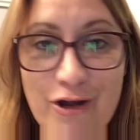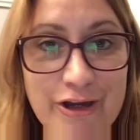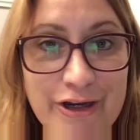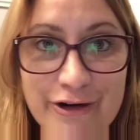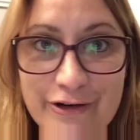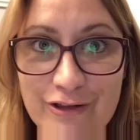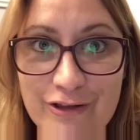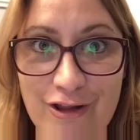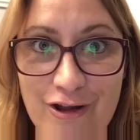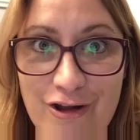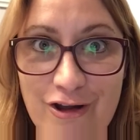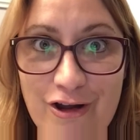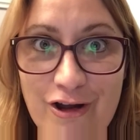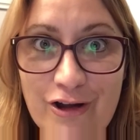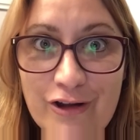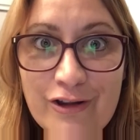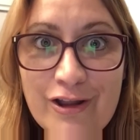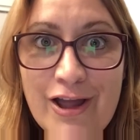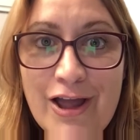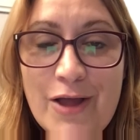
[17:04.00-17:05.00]
year
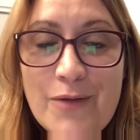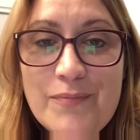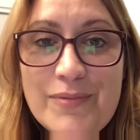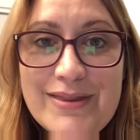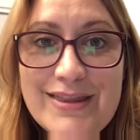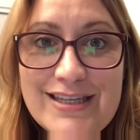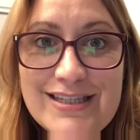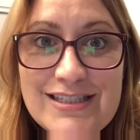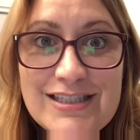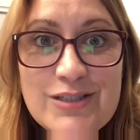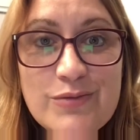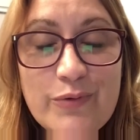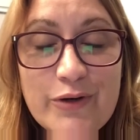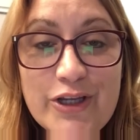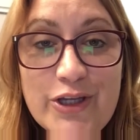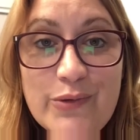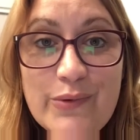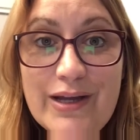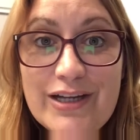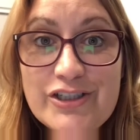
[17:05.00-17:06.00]
long, but this is where
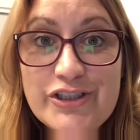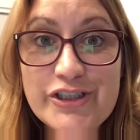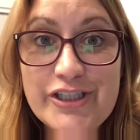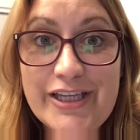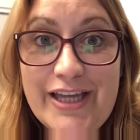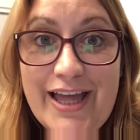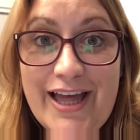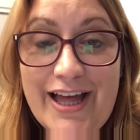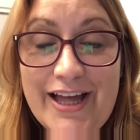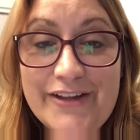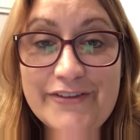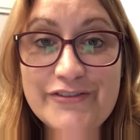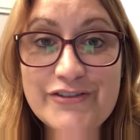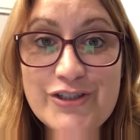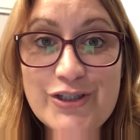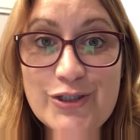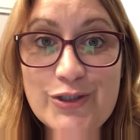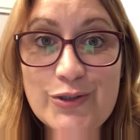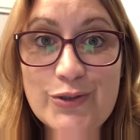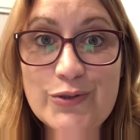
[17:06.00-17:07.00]
you actually have
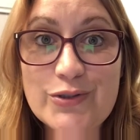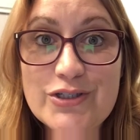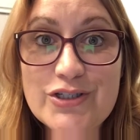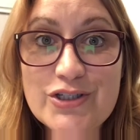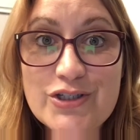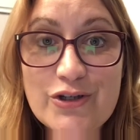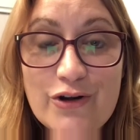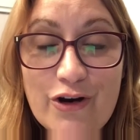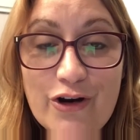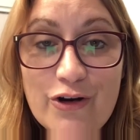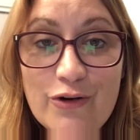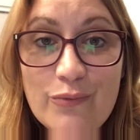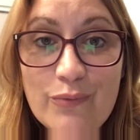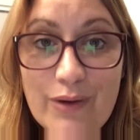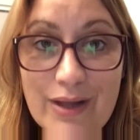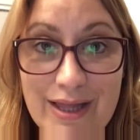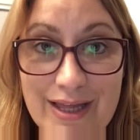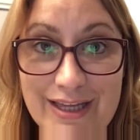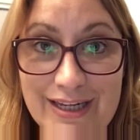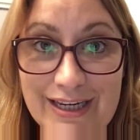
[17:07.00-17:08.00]
to start
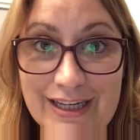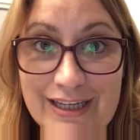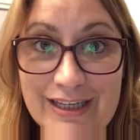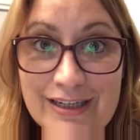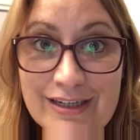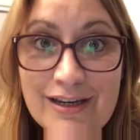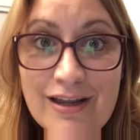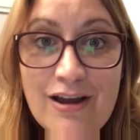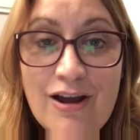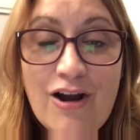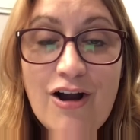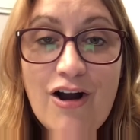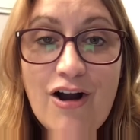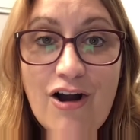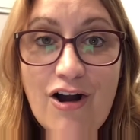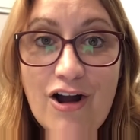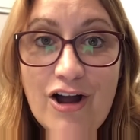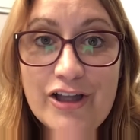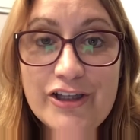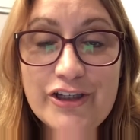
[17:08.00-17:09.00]
writing
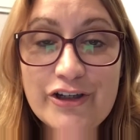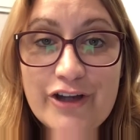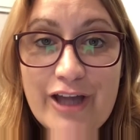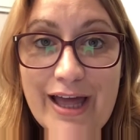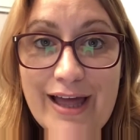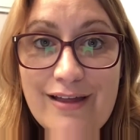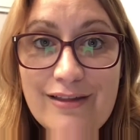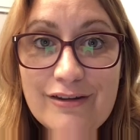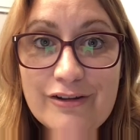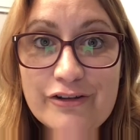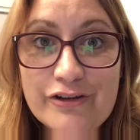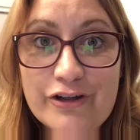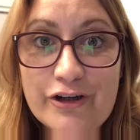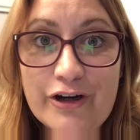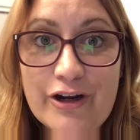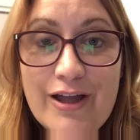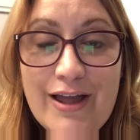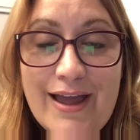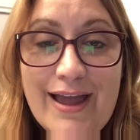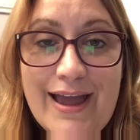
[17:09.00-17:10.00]
on your calendar,
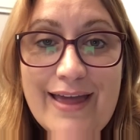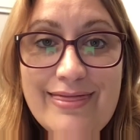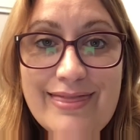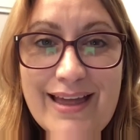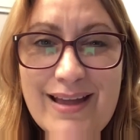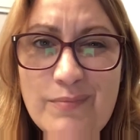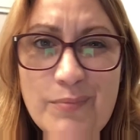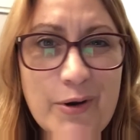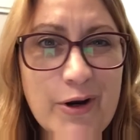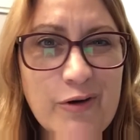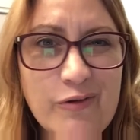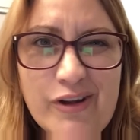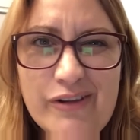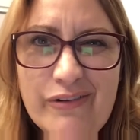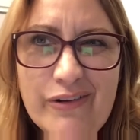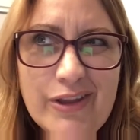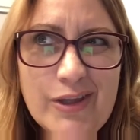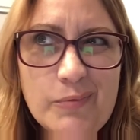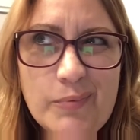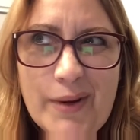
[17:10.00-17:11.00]
and that part we've
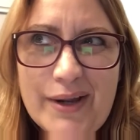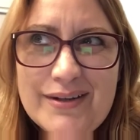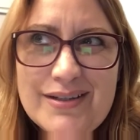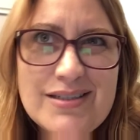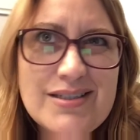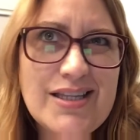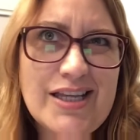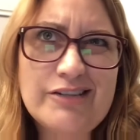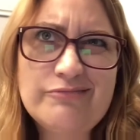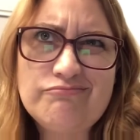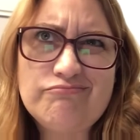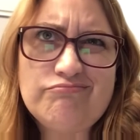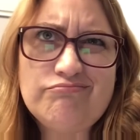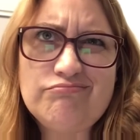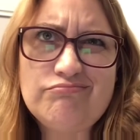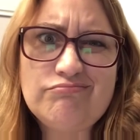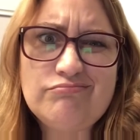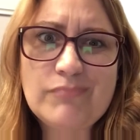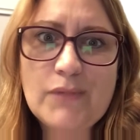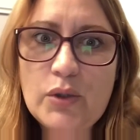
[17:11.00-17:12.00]
only practiced like
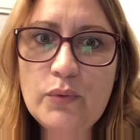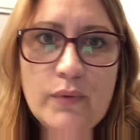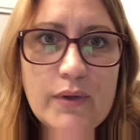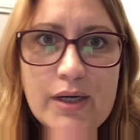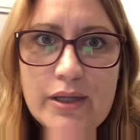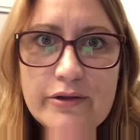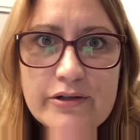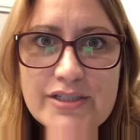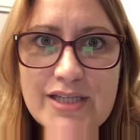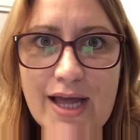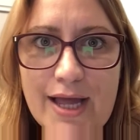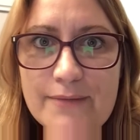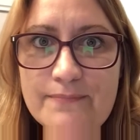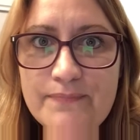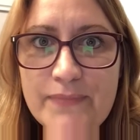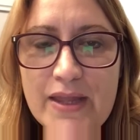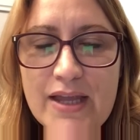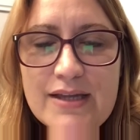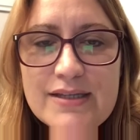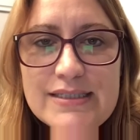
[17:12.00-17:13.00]
one other time.
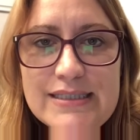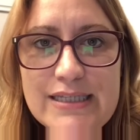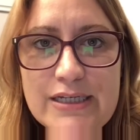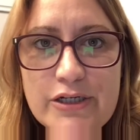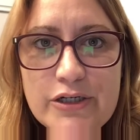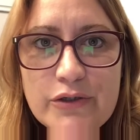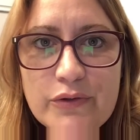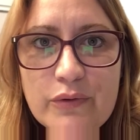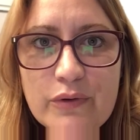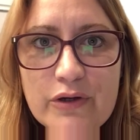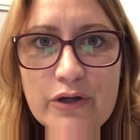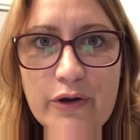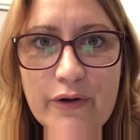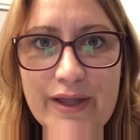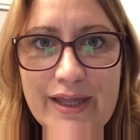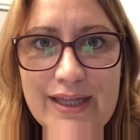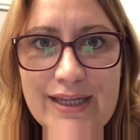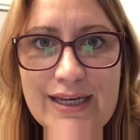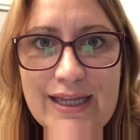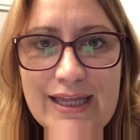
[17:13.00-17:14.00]
So go
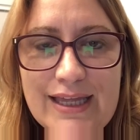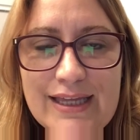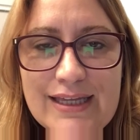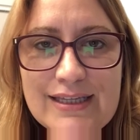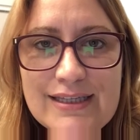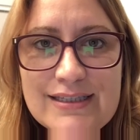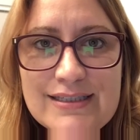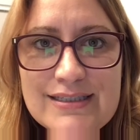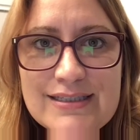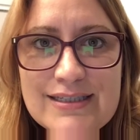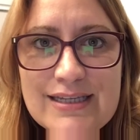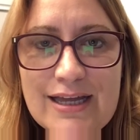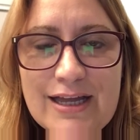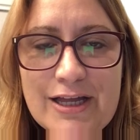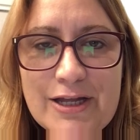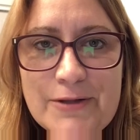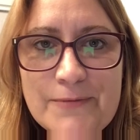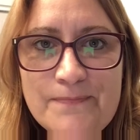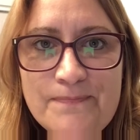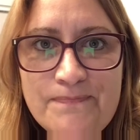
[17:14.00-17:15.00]
ahead
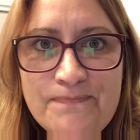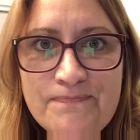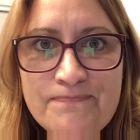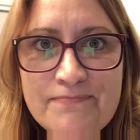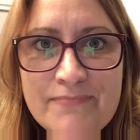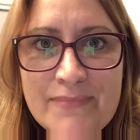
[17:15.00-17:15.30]
and